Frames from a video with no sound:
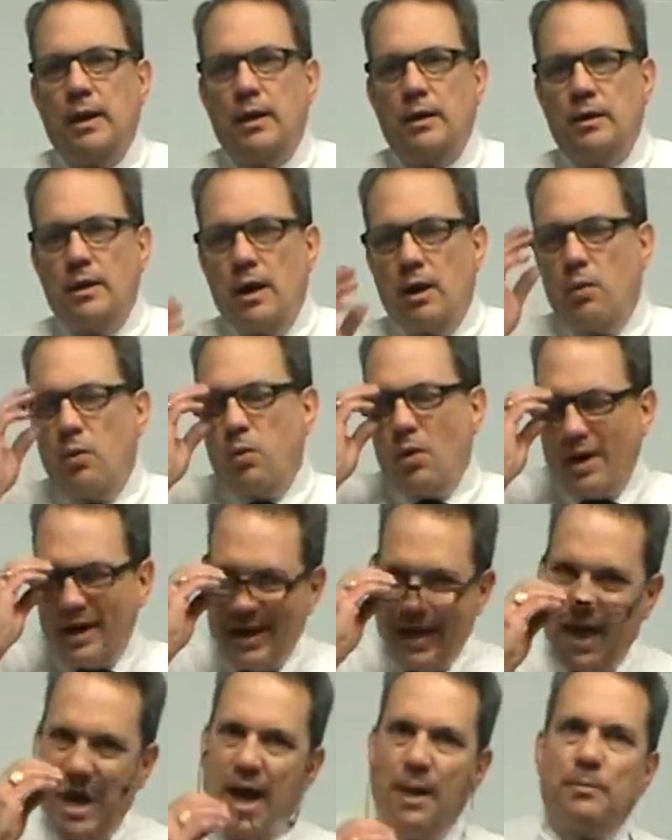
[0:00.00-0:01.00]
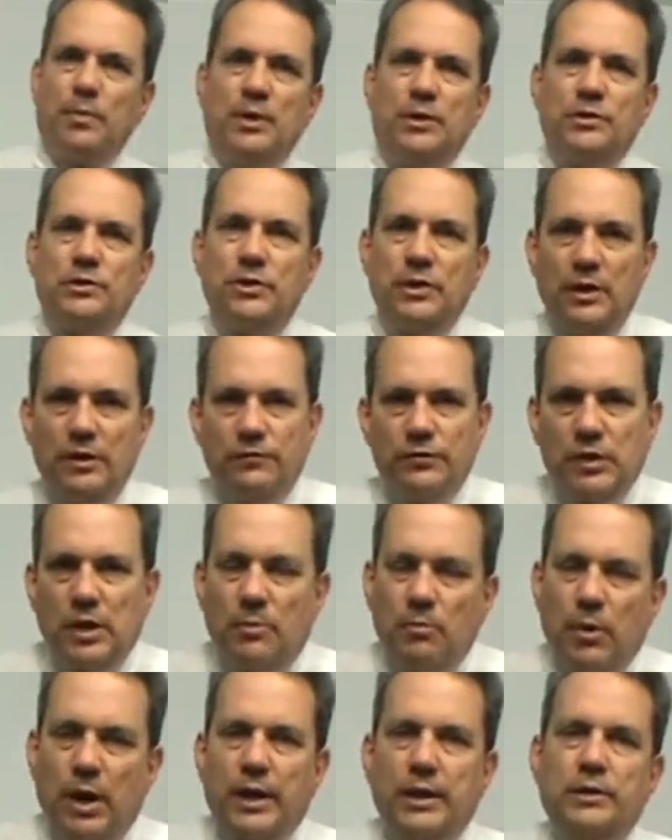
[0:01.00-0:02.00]
Now, what happens if
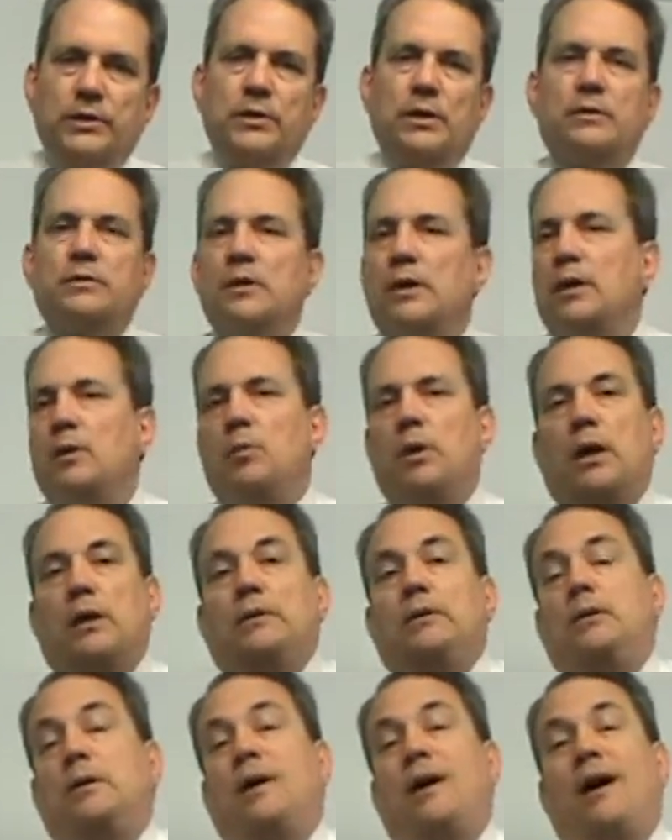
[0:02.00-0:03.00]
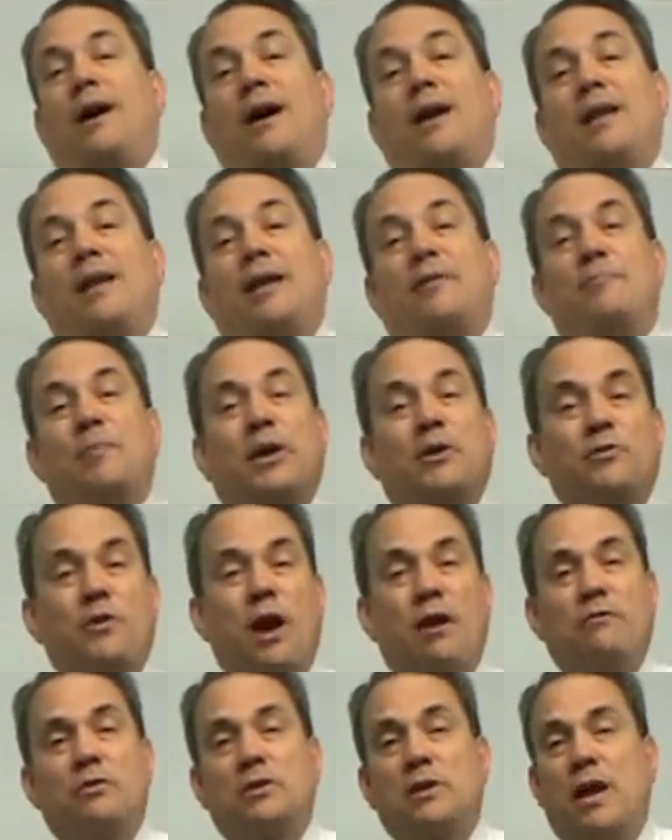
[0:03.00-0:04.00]
somebody says, well, you know, I left my
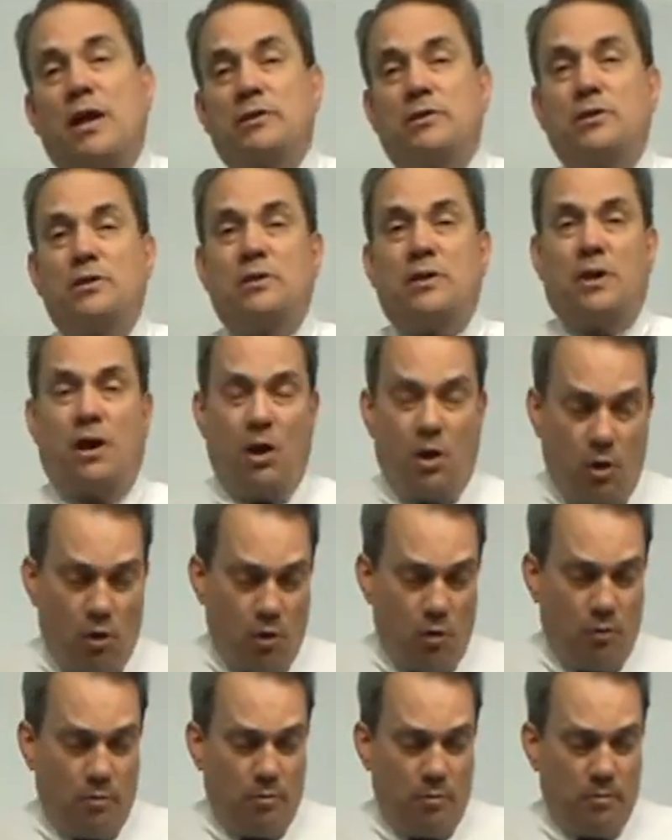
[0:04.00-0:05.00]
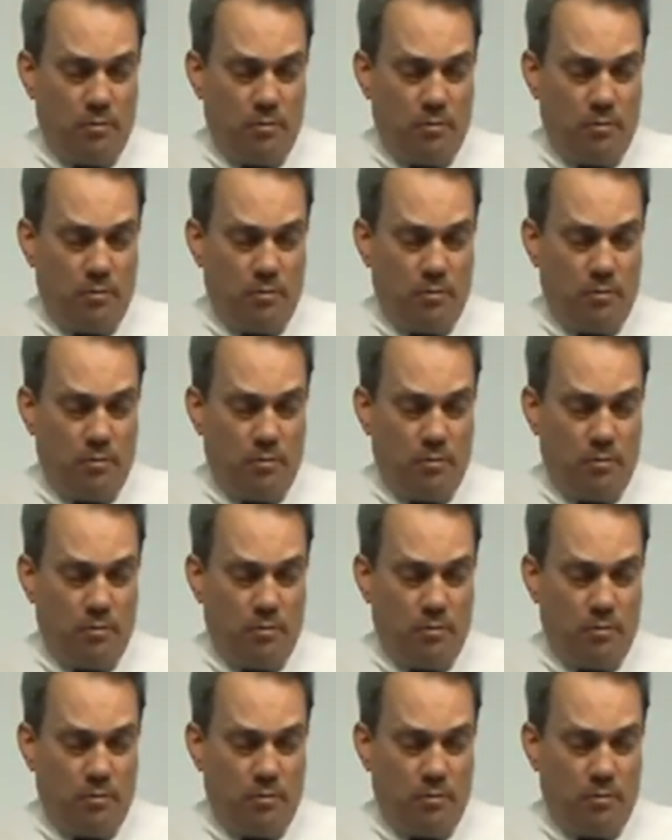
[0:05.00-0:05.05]
driver's license at home.